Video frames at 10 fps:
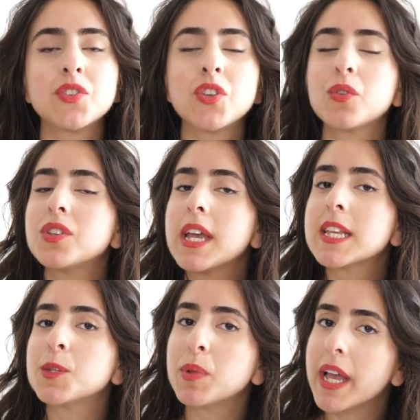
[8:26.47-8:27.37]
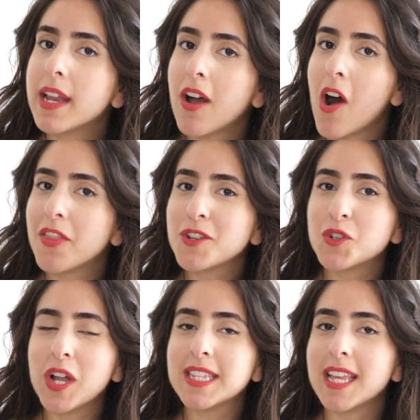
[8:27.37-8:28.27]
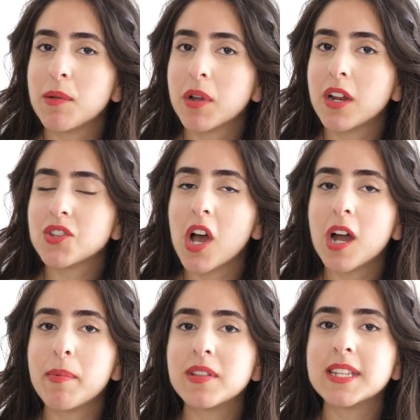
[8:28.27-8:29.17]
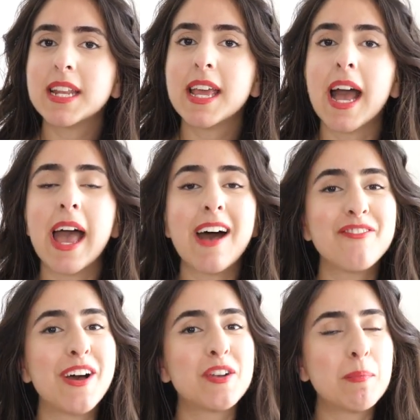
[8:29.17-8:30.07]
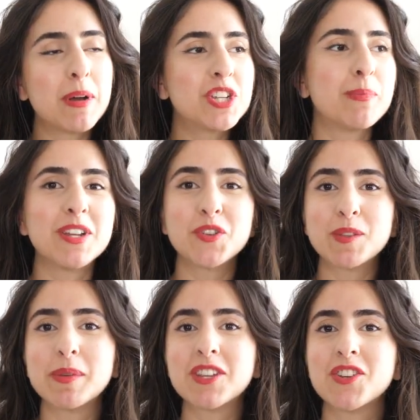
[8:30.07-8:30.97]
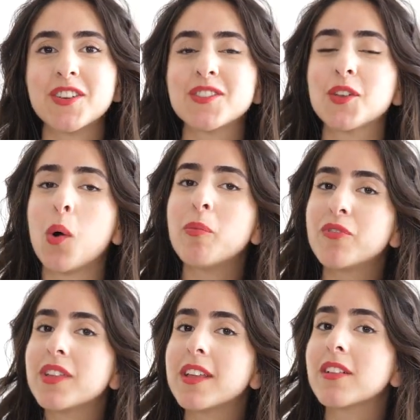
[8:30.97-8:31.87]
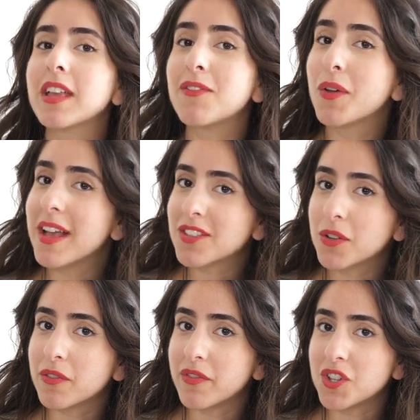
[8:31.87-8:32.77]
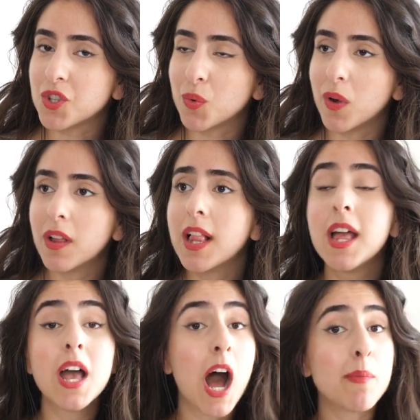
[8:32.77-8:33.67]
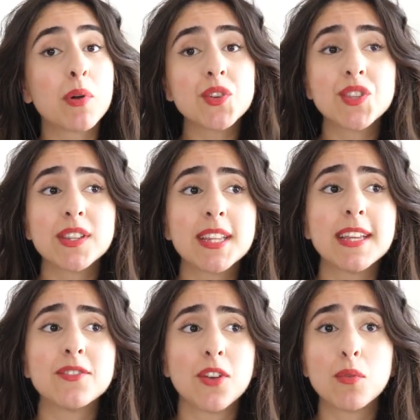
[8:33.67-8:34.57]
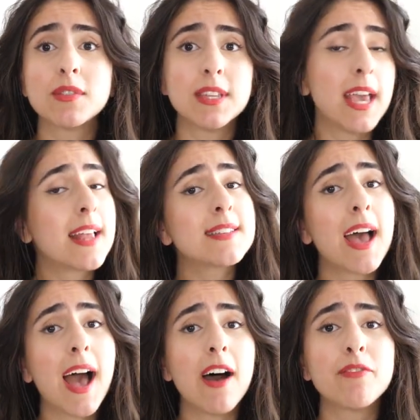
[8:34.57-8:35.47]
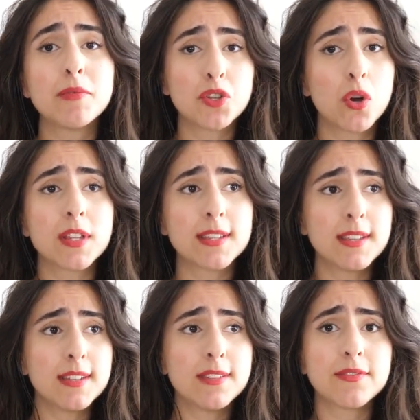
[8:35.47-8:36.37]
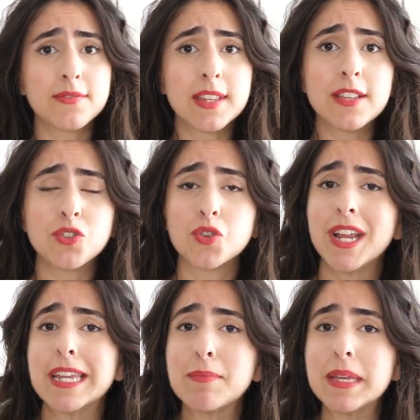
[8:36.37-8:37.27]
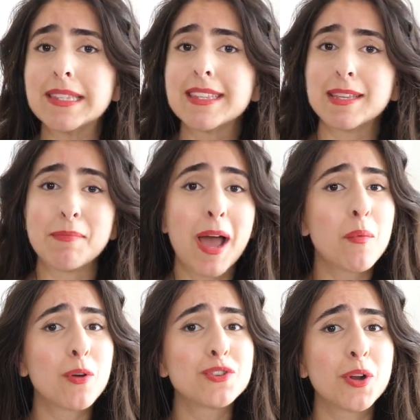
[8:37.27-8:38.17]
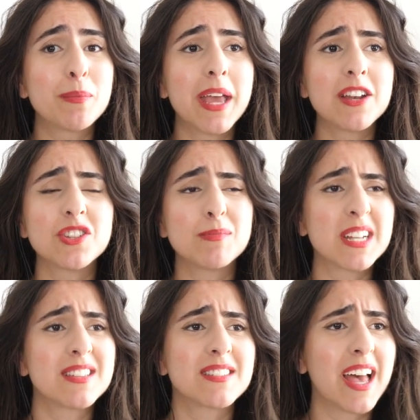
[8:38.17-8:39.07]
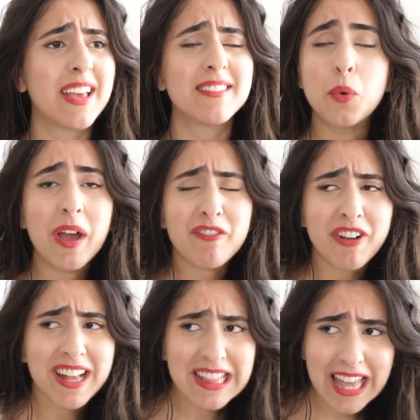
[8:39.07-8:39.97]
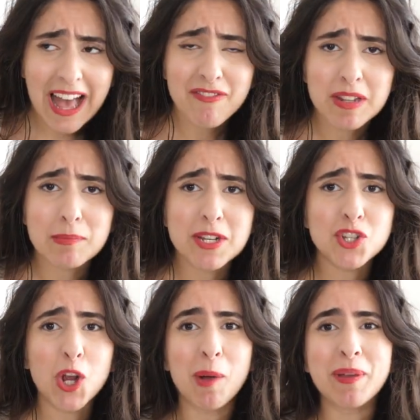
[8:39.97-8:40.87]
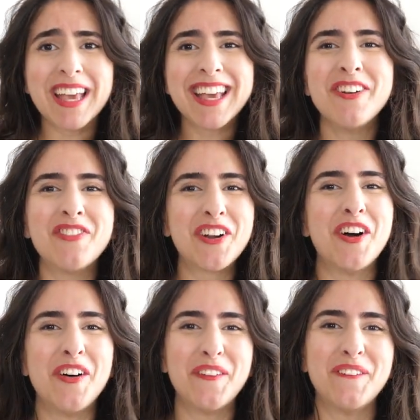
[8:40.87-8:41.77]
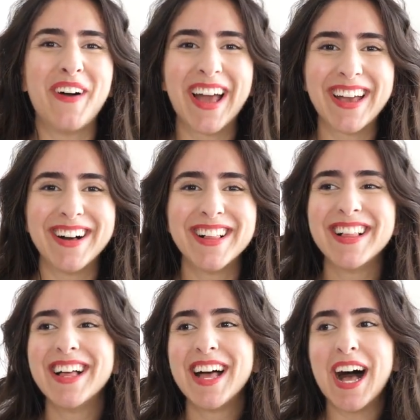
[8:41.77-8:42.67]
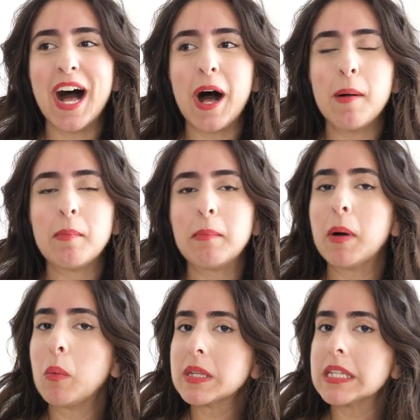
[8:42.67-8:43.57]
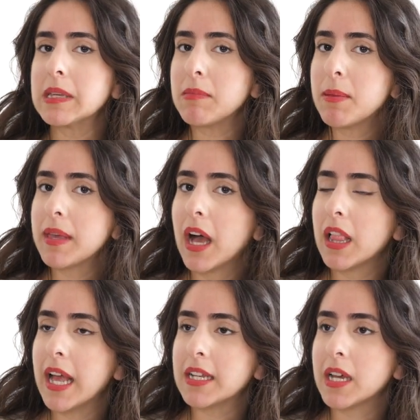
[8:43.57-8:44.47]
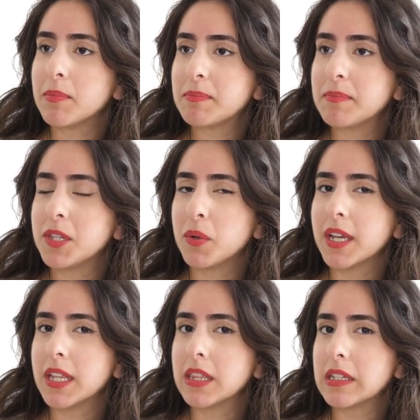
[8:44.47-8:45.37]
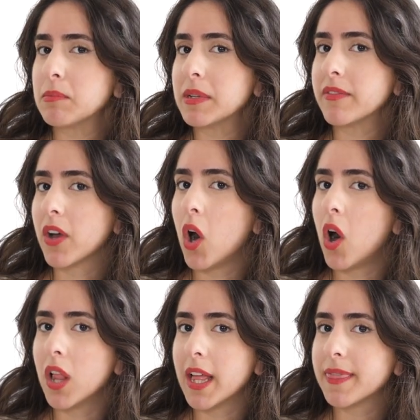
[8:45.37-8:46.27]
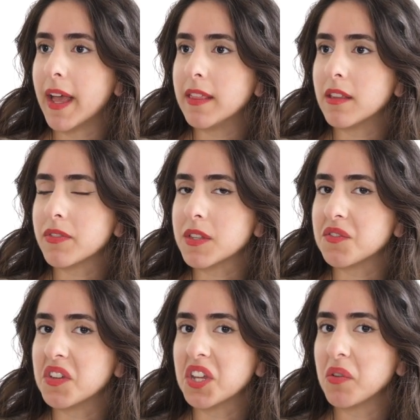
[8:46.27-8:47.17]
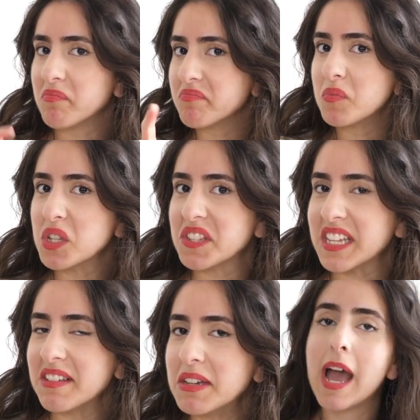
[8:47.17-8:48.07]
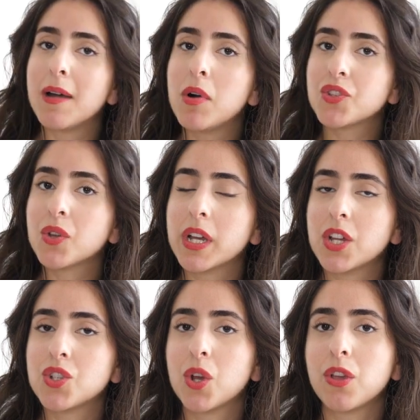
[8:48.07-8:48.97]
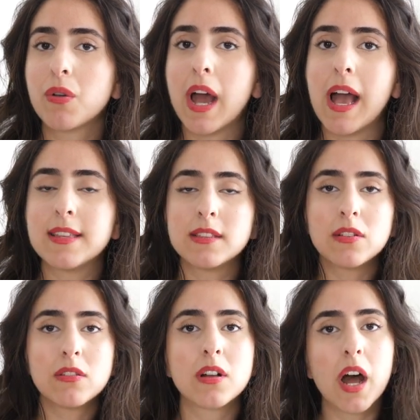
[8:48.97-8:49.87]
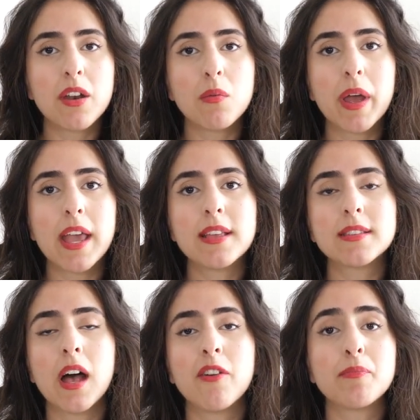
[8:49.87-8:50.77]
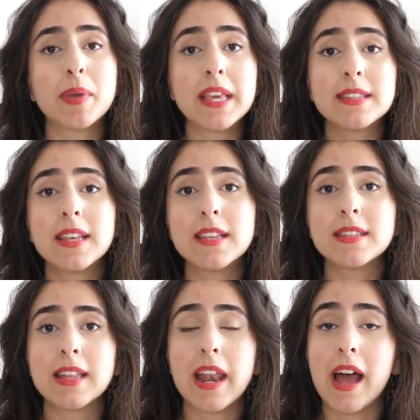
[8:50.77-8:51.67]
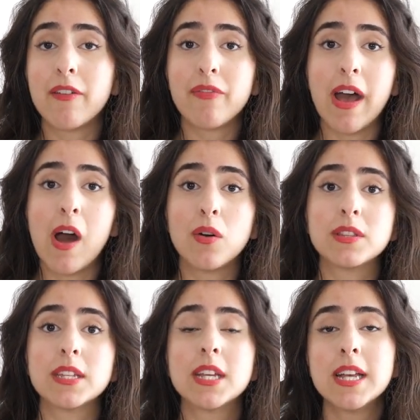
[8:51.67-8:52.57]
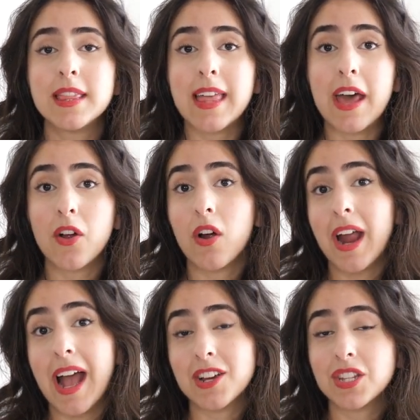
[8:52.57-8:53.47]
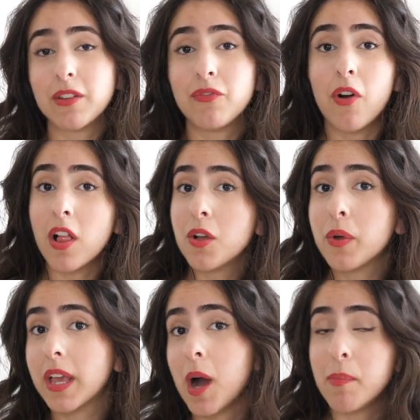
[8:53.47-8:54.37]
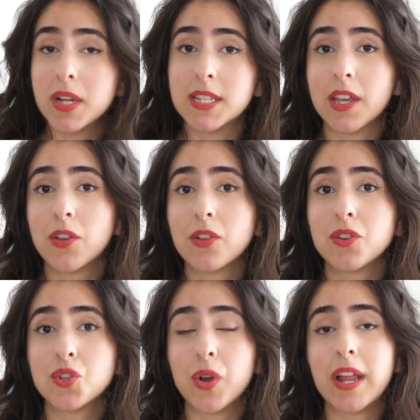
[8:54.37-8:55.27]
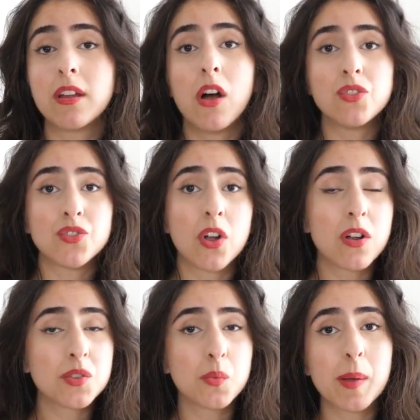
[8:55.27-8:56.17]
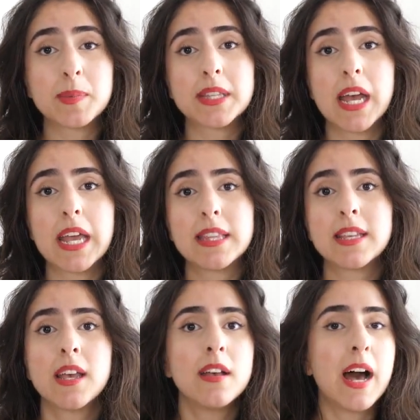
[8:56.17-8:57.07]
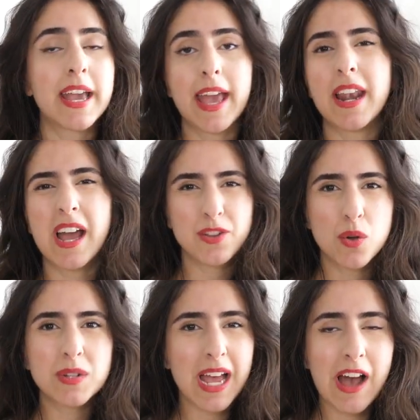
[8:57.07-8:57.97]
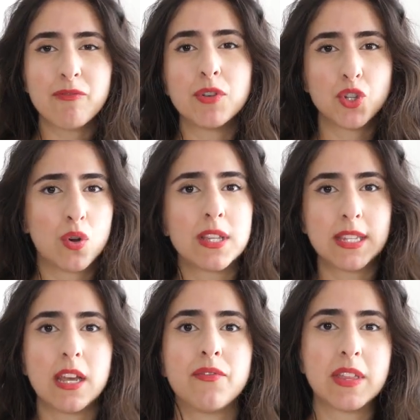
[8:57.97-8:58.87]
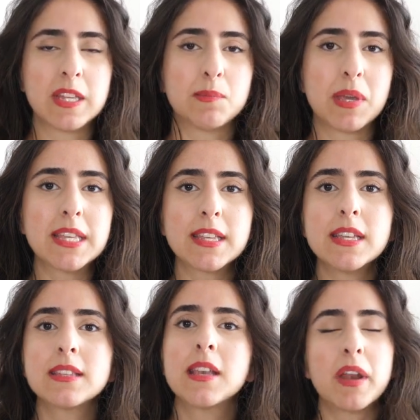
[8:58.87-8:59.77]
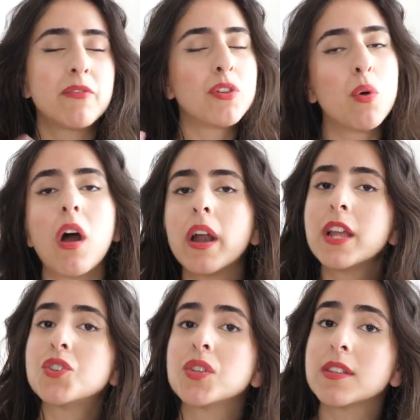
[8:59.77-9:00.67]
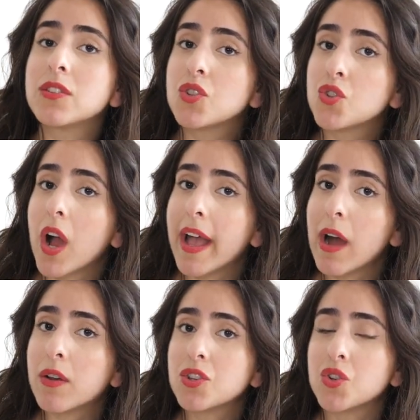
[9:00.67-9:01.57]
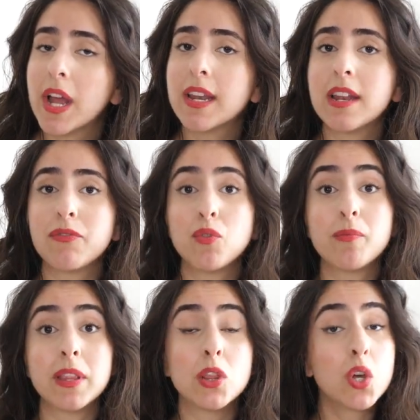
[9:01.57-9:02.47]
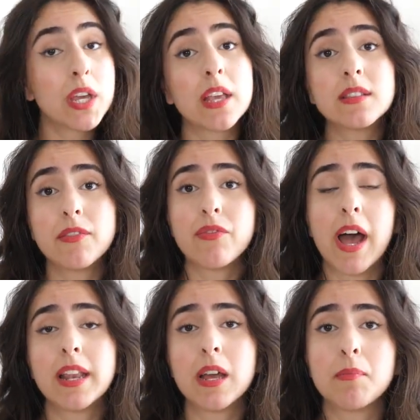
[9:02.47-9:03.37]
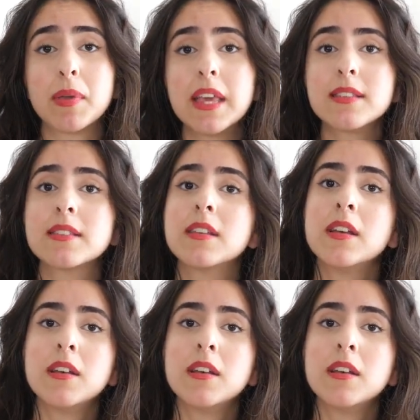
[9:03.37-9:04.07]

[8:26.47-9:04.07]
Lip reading: So to explain all the trends that I'm going to talk about today, I have found a bunch of Pinterest pictures, so hopefully it'll give you guys a good visual. I personally don't yet have majority of these trendy pieces in my wardrobe yet, just because I quite frankly haven't been shopping for a while, but we'll see. Maybe I'll end up doing a little bit of a haul at the end of this video. We'll see. I am also going to show you guys little cutaways of pieces that I found that are actually following a particular trend on Zara's website. Again, I don't have majority of these pieces, but if you are interested to try out a trend and if you've been looking to find a piece,